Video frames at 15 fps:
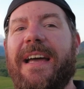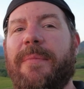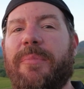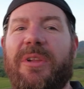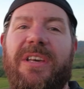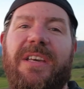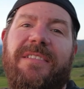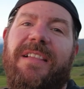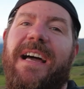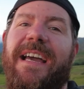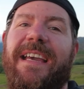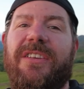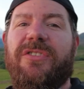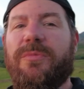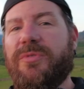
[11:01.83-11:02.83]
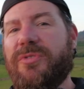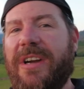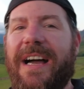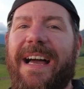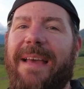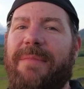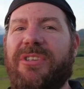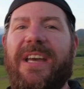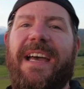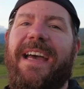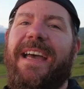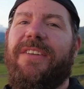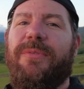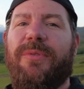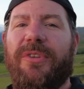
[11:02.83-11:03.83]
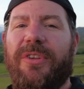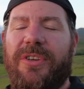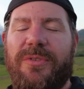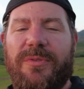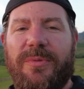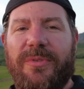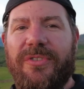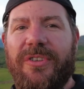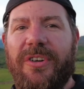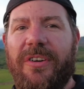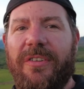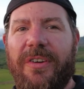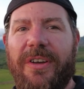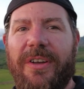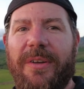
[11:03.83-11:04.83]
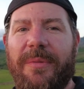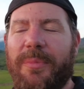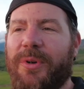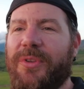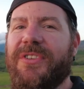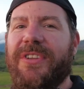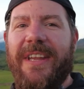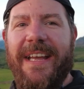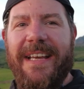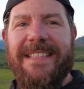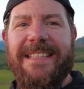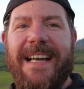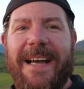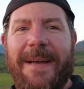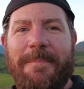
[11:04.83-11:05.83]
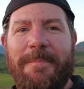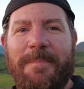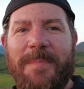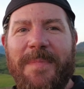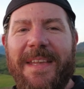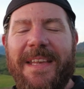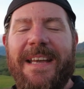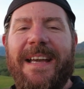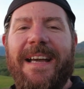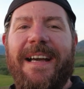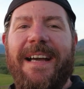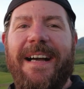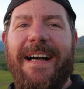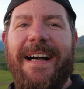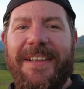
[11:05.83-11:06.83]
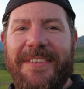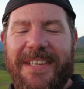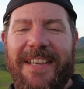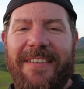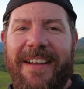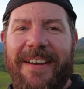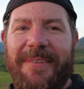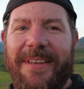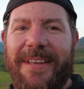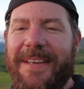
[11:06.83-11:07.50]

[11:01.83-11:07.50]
please like, subscribe, share, do all the usual stuff. But until the next time, I'll see you around.